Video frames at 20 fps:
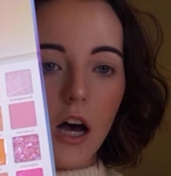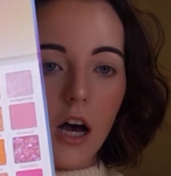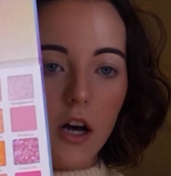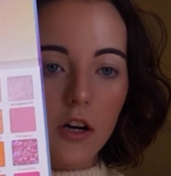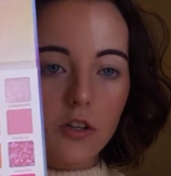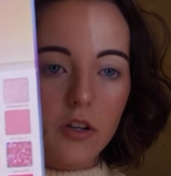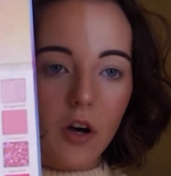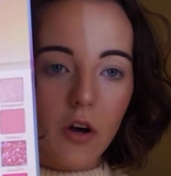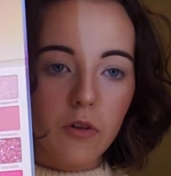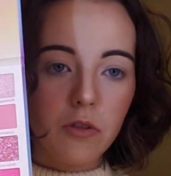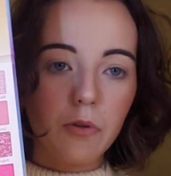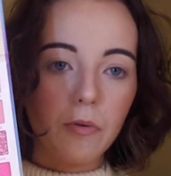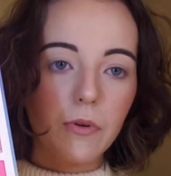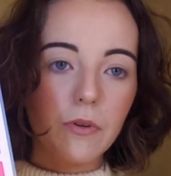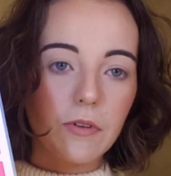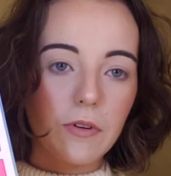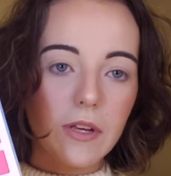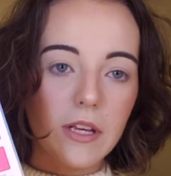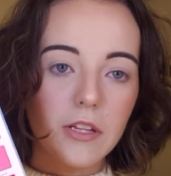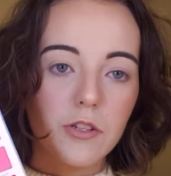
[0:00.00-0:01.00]
I'll go
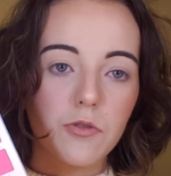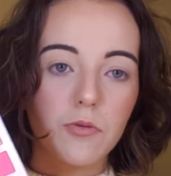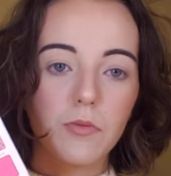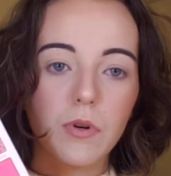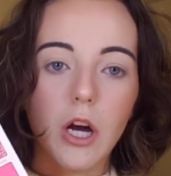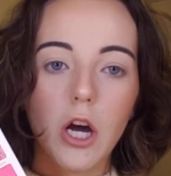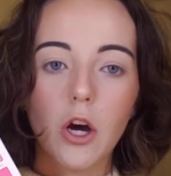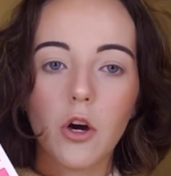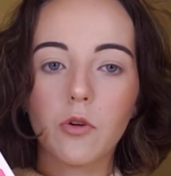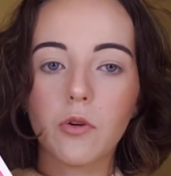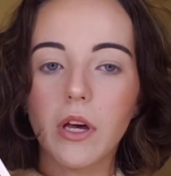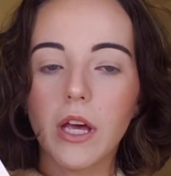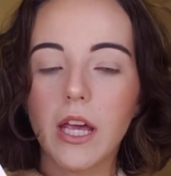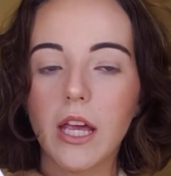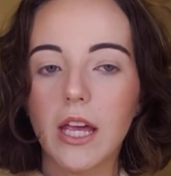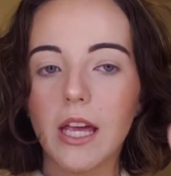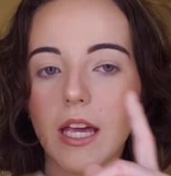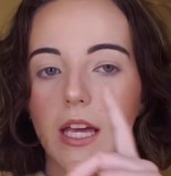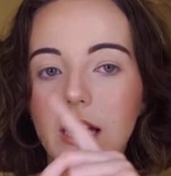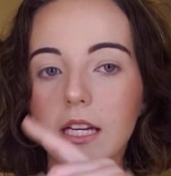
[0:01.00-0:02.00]
through each row
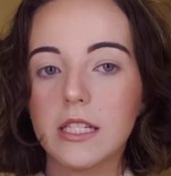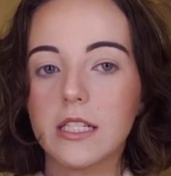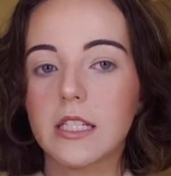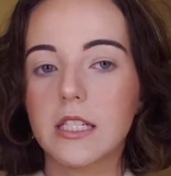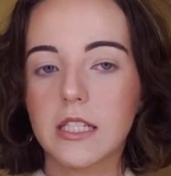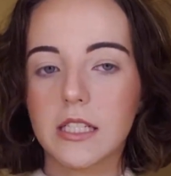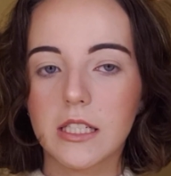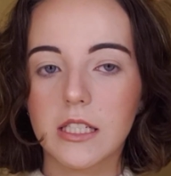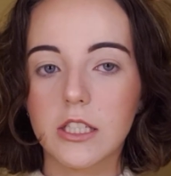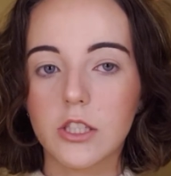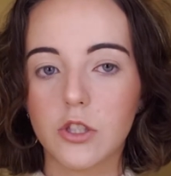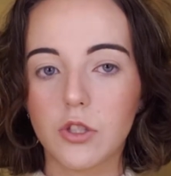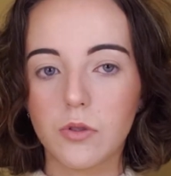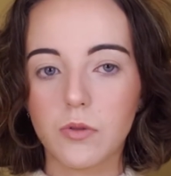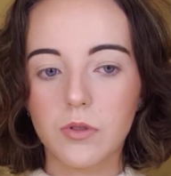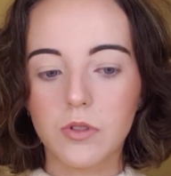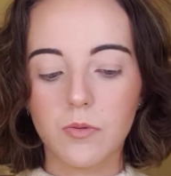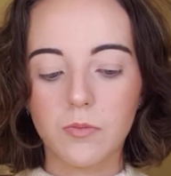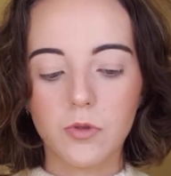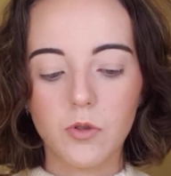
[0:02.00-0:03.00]
and do
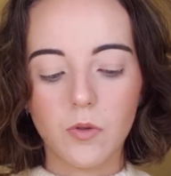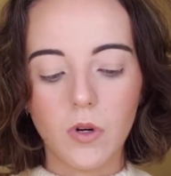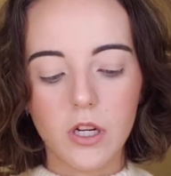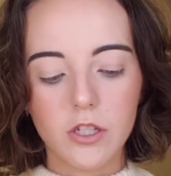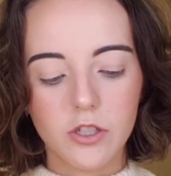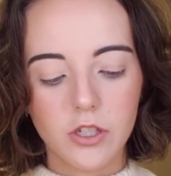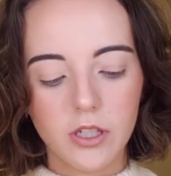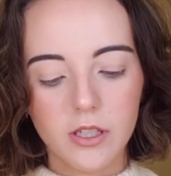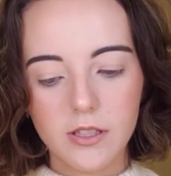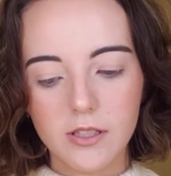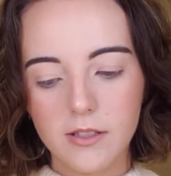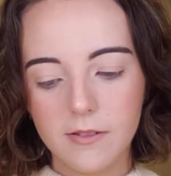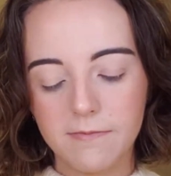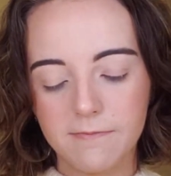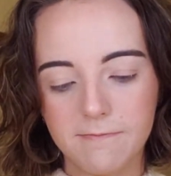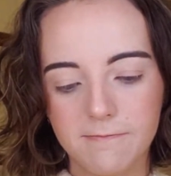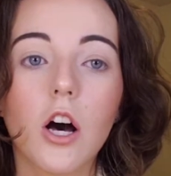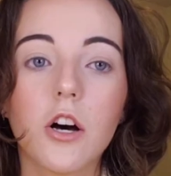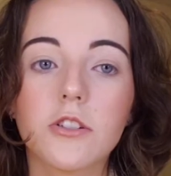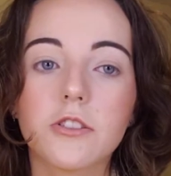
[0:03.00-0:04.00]
some swatches.
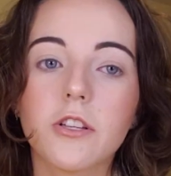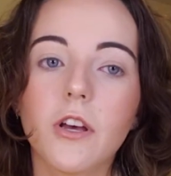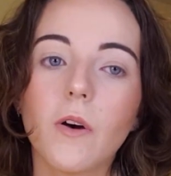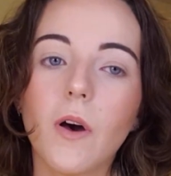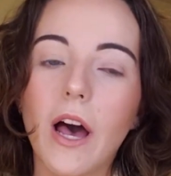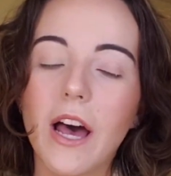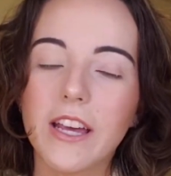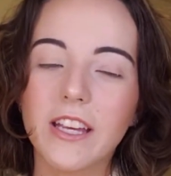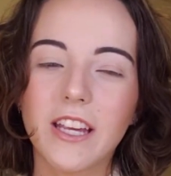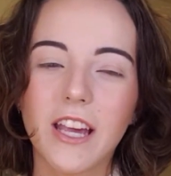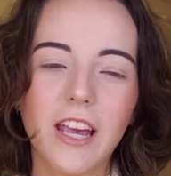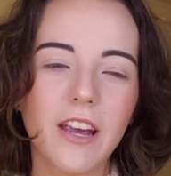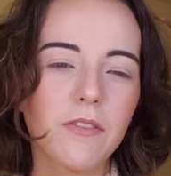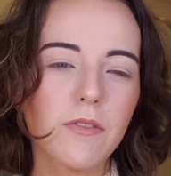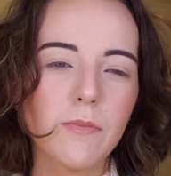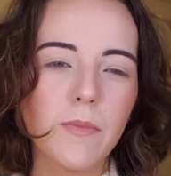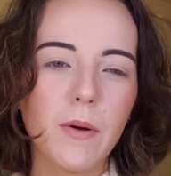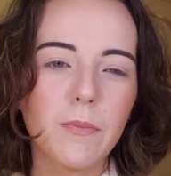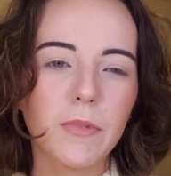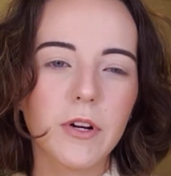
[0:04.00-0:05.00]
Also, I can't
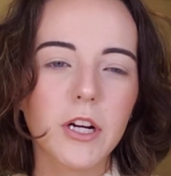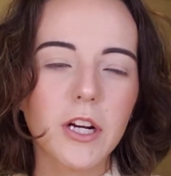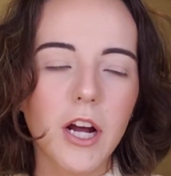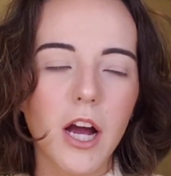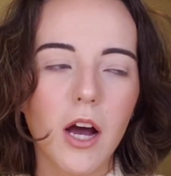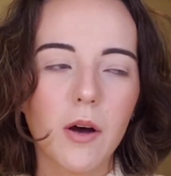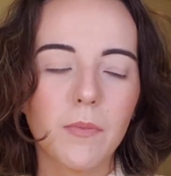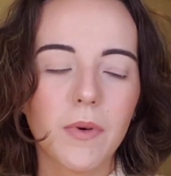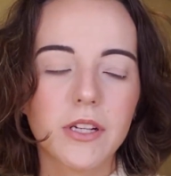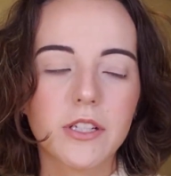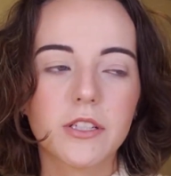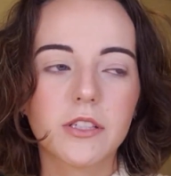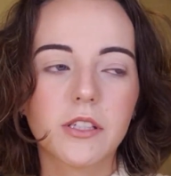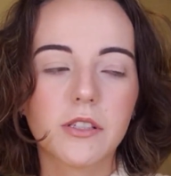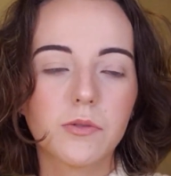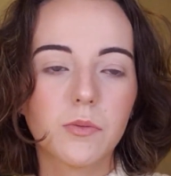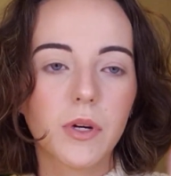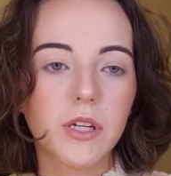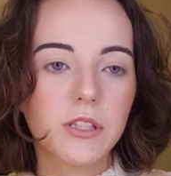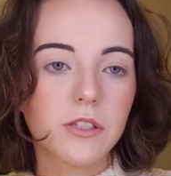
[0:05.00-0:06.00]
remember how much
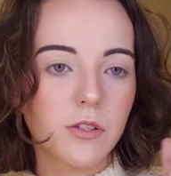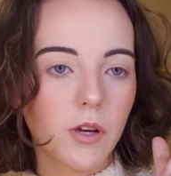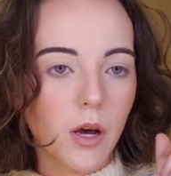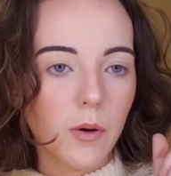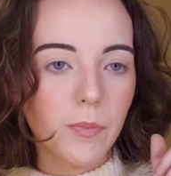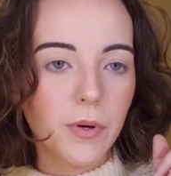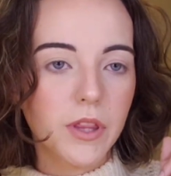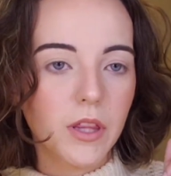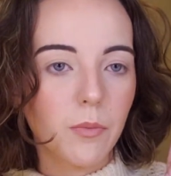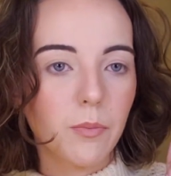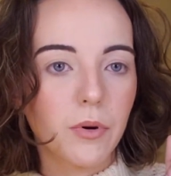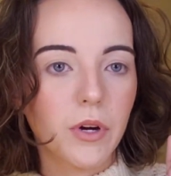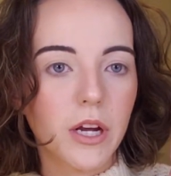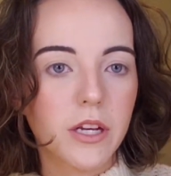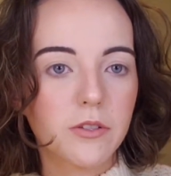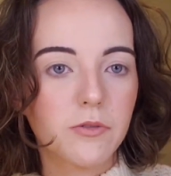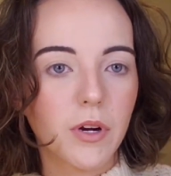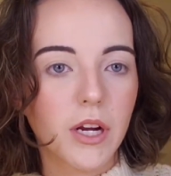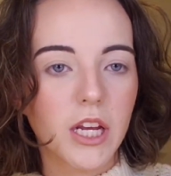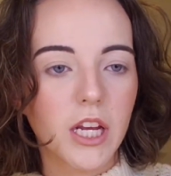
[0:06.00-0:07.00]
this was, so I'll put the
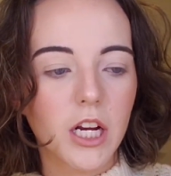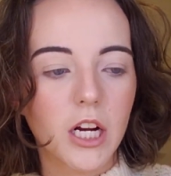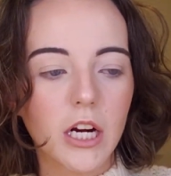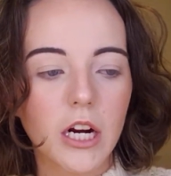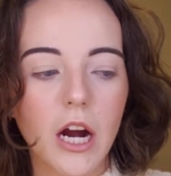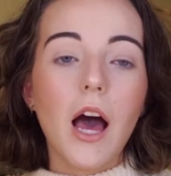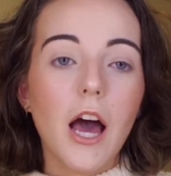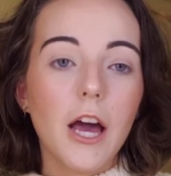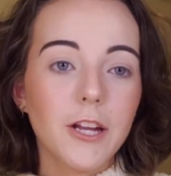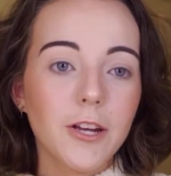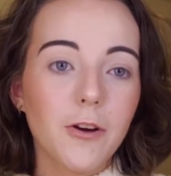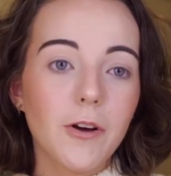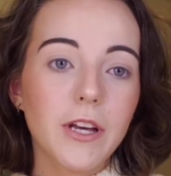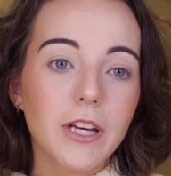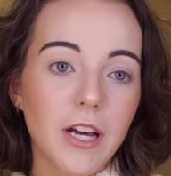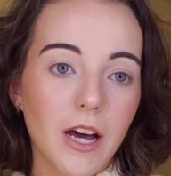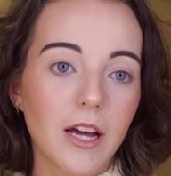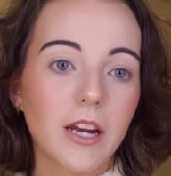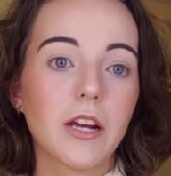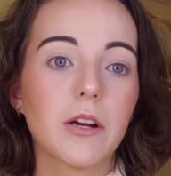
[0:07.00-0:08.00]
price right here. I know I
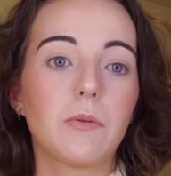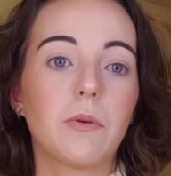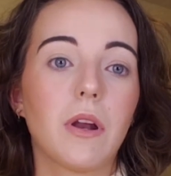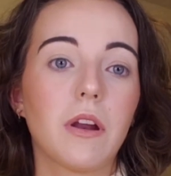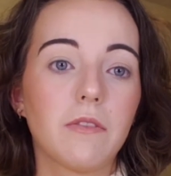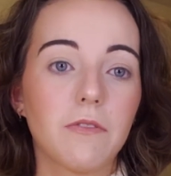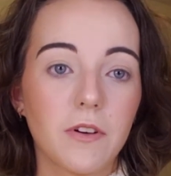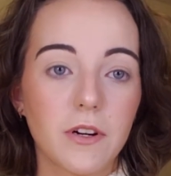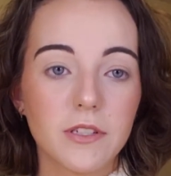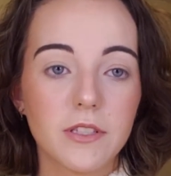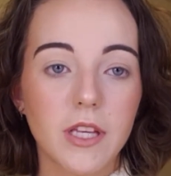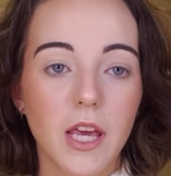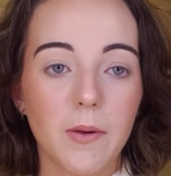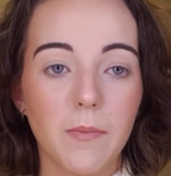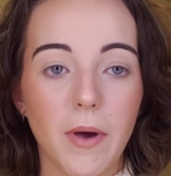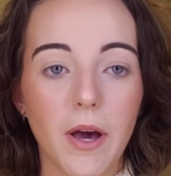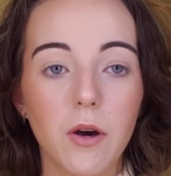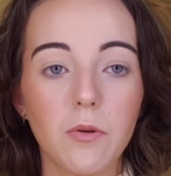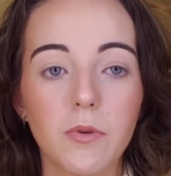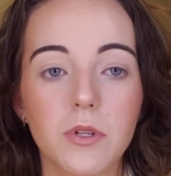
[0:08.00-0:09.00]
got it when it first came
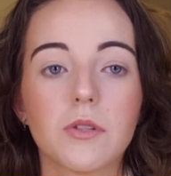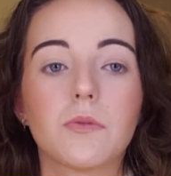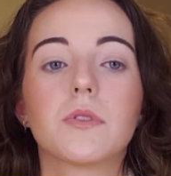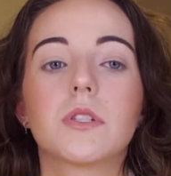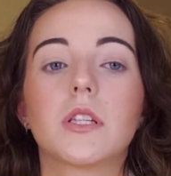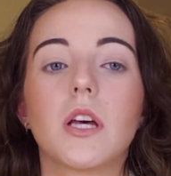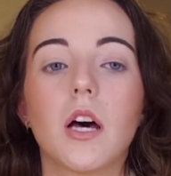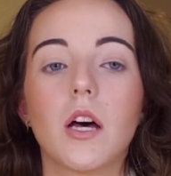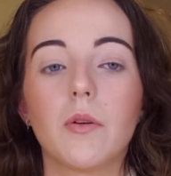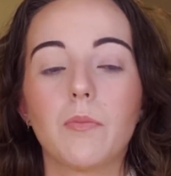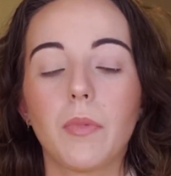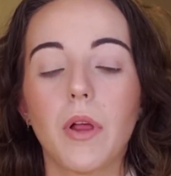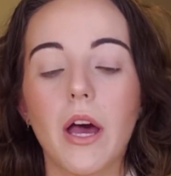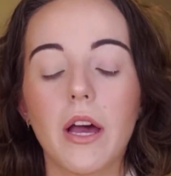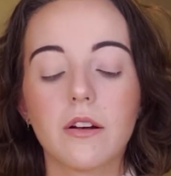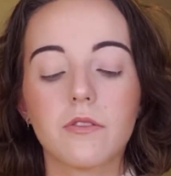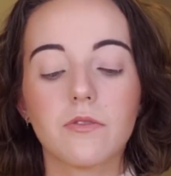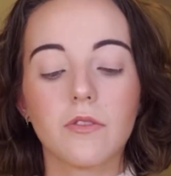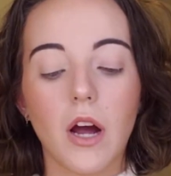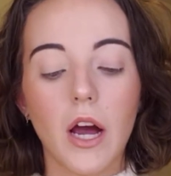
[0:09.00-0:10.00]
out, which was on
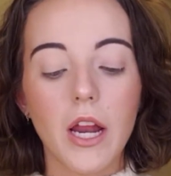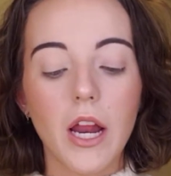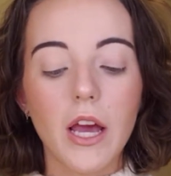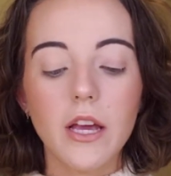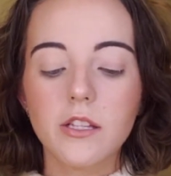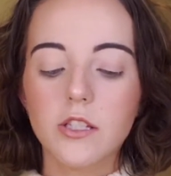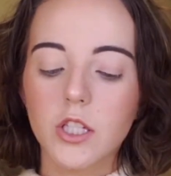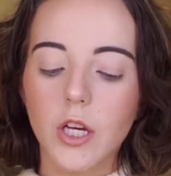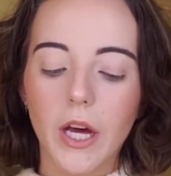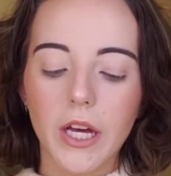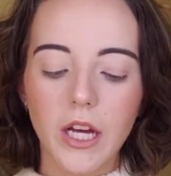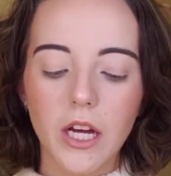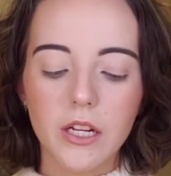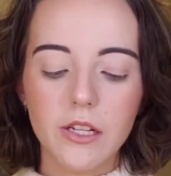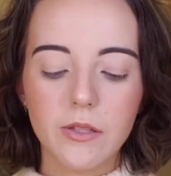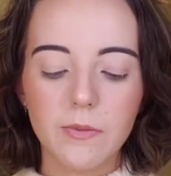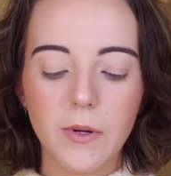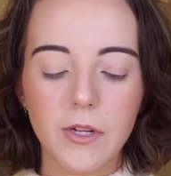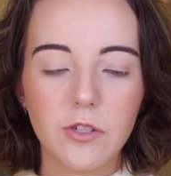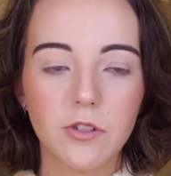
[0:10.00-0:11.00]
Black Friday, so I got a
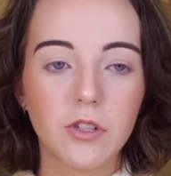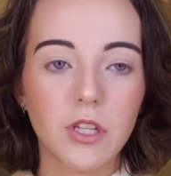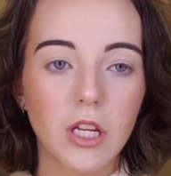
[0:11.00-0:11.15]
special